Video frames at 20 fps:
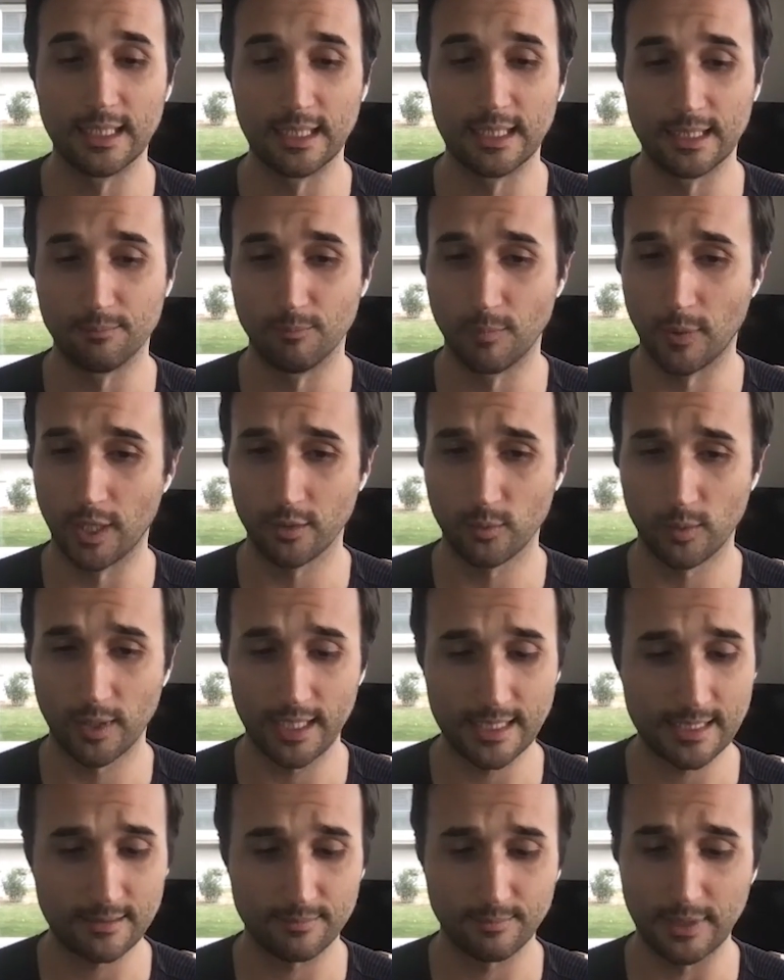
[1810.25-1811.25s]
Um,
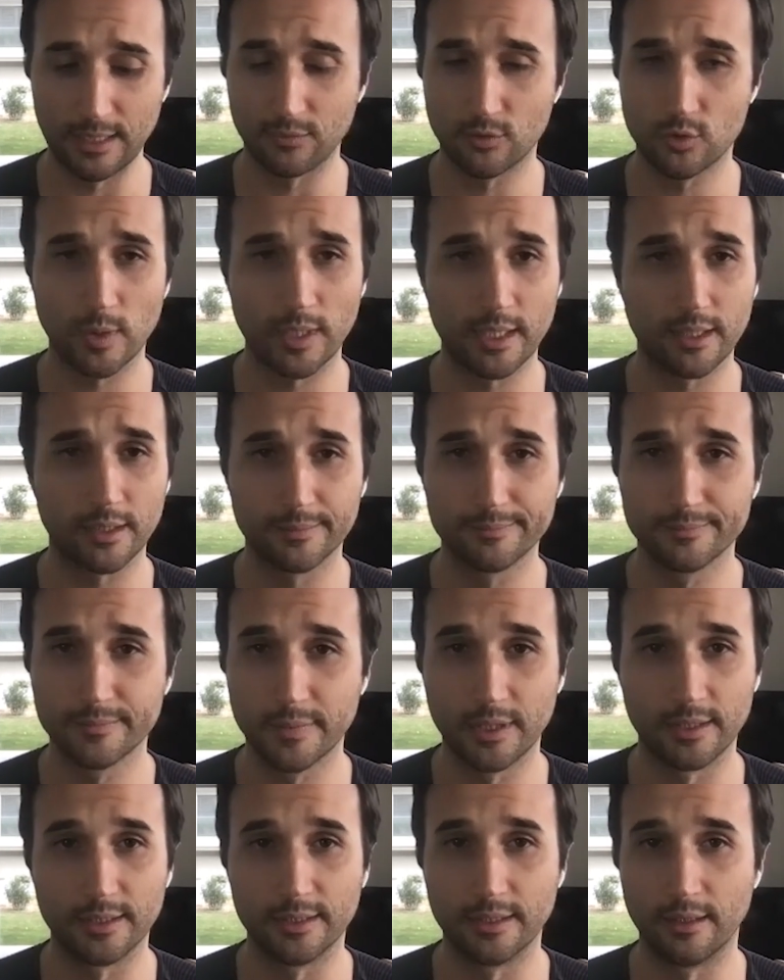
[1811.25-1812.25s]
otherwise, I mean, Twitter,
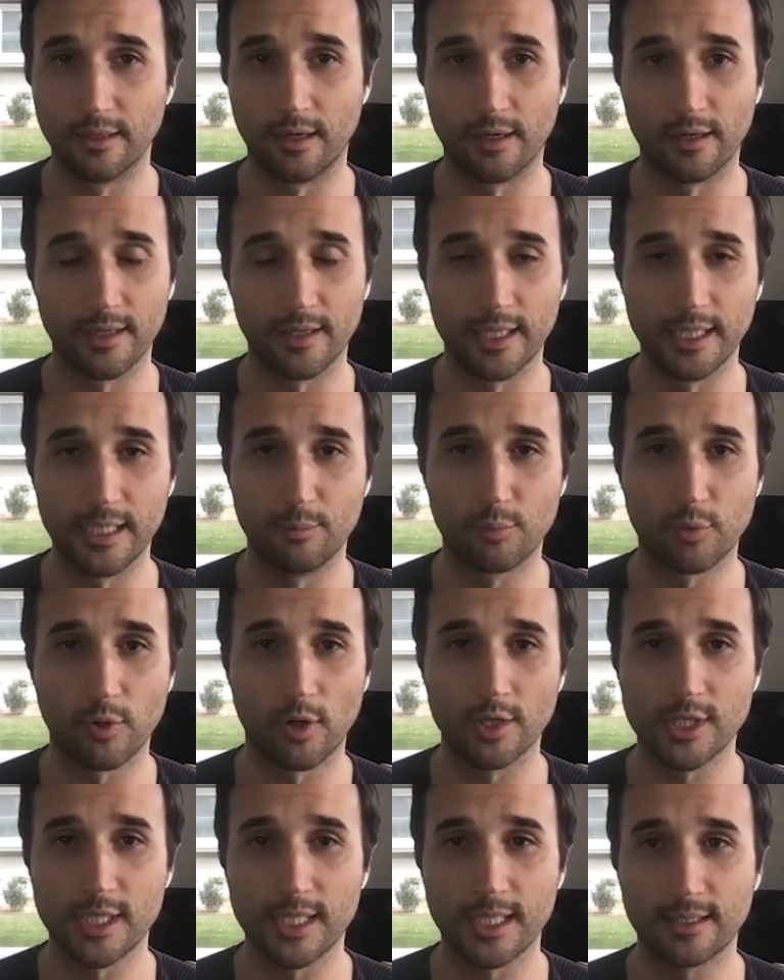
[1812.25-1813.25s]
uh, Arianee
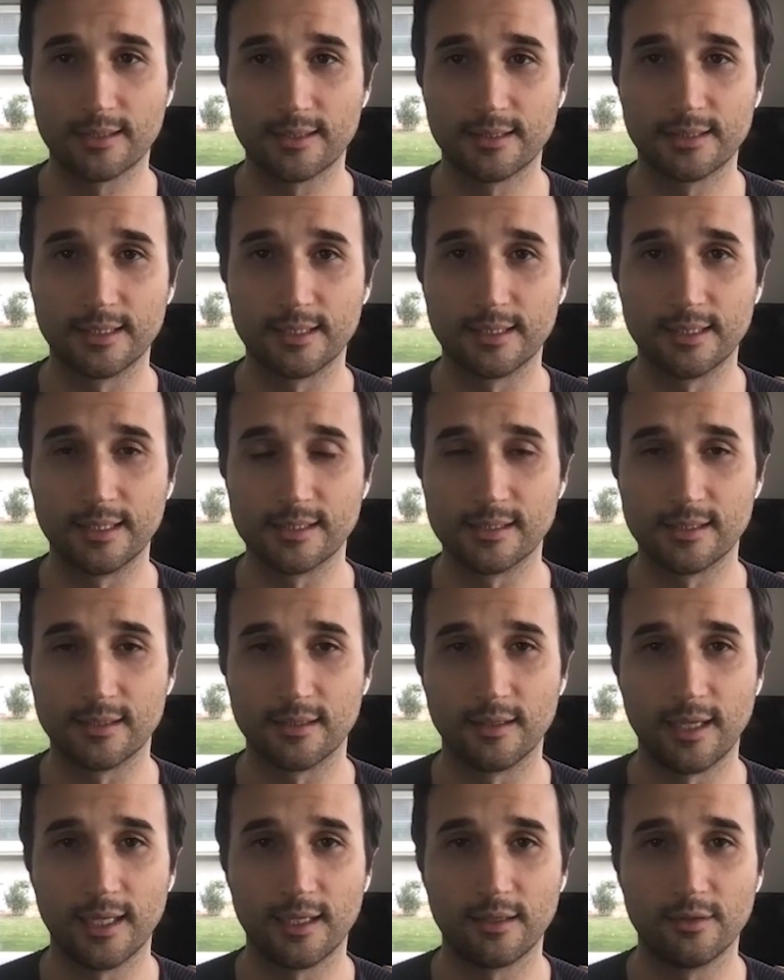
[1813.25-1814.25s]
Project uh, is
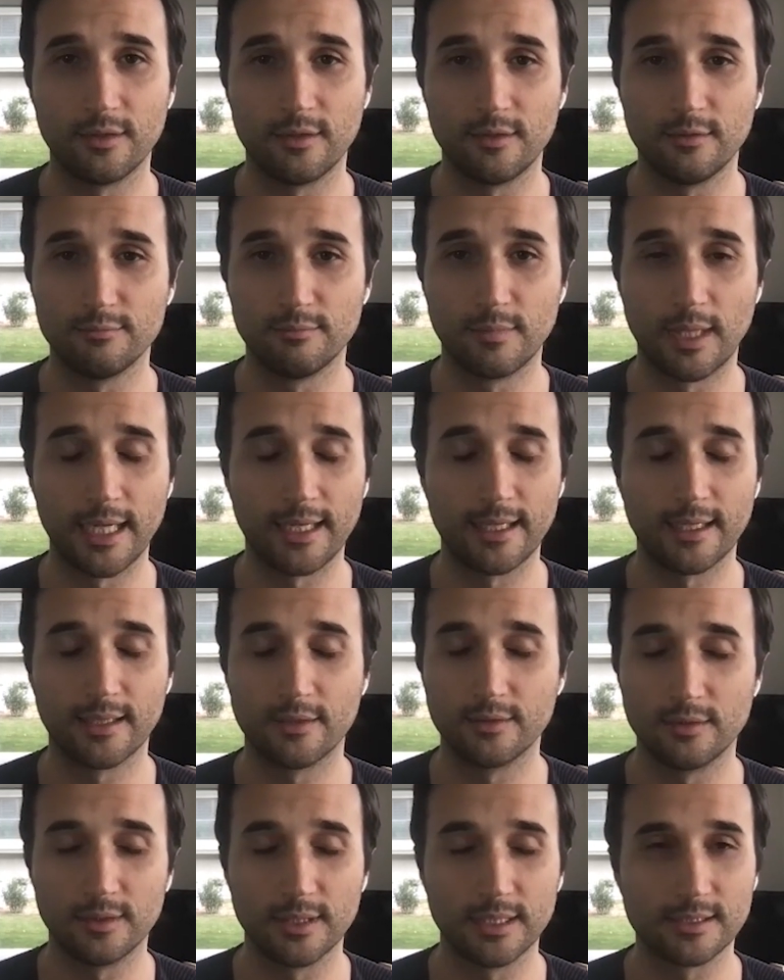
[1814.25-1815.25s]
the handle. My
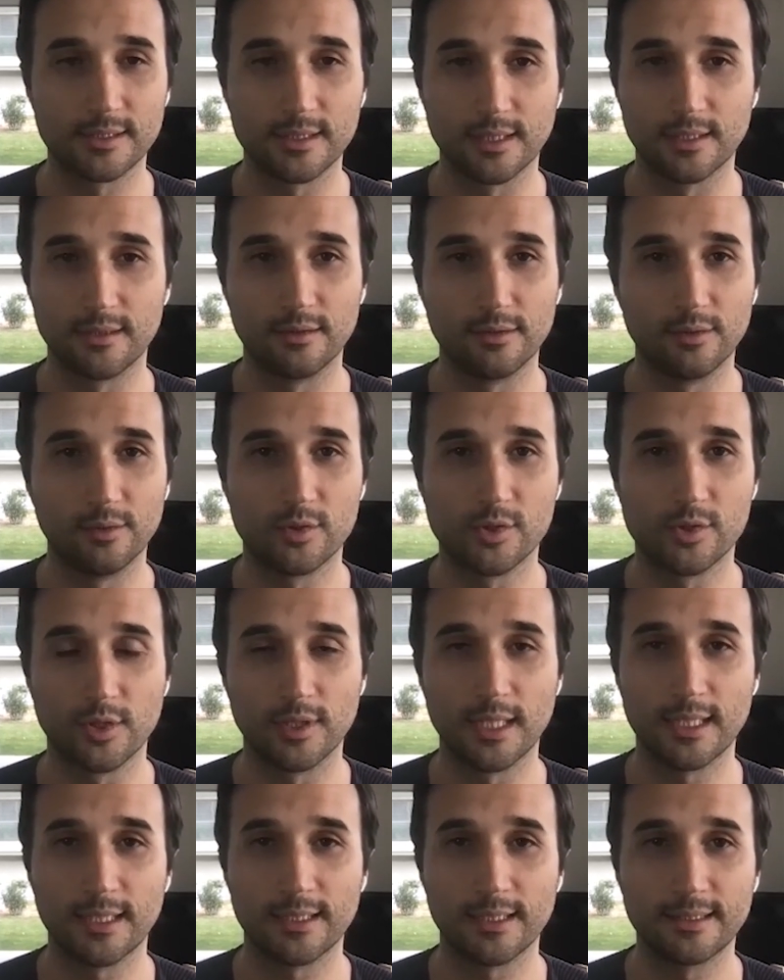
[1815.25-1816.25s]
handle is uh, Luc
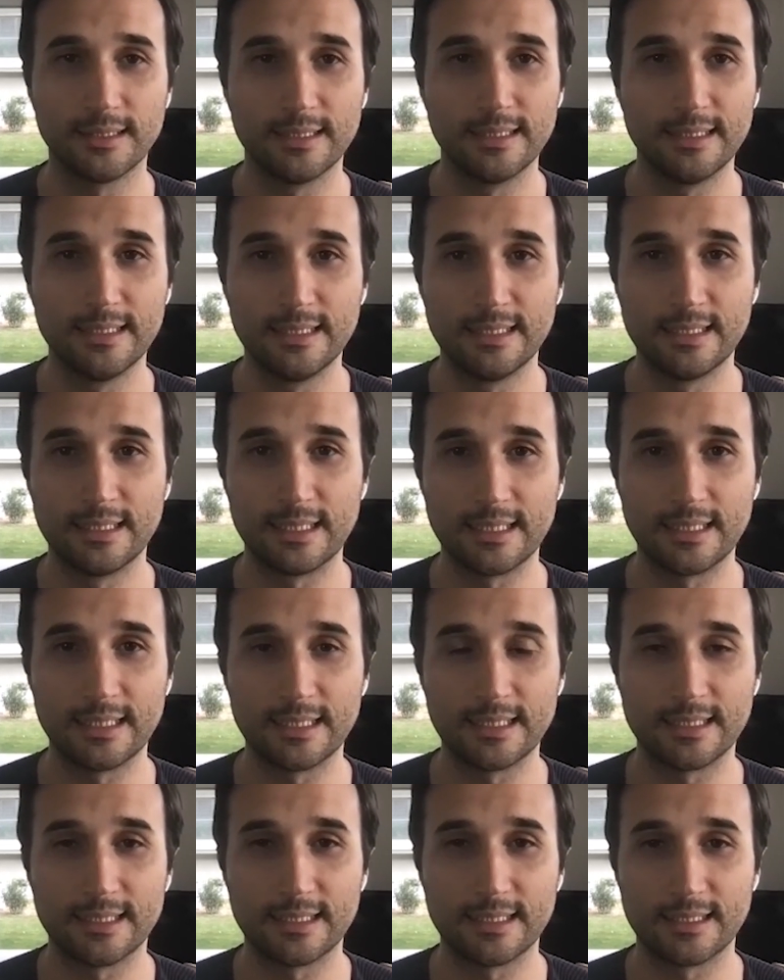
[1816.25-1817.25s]
Jodet.
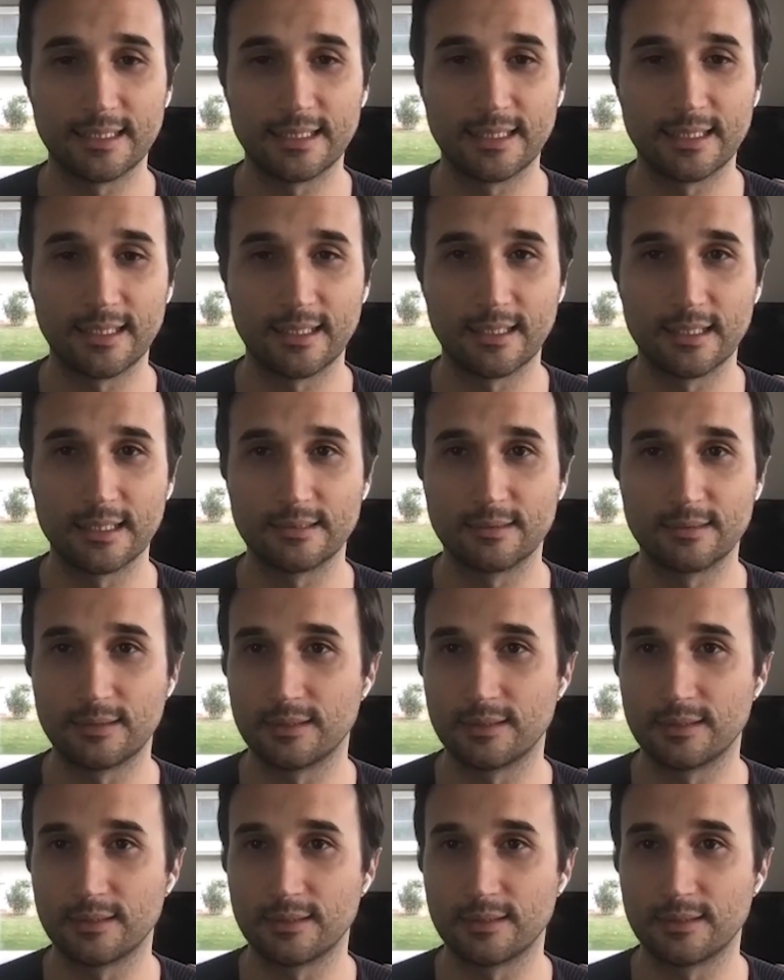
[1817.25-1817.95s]
Uh,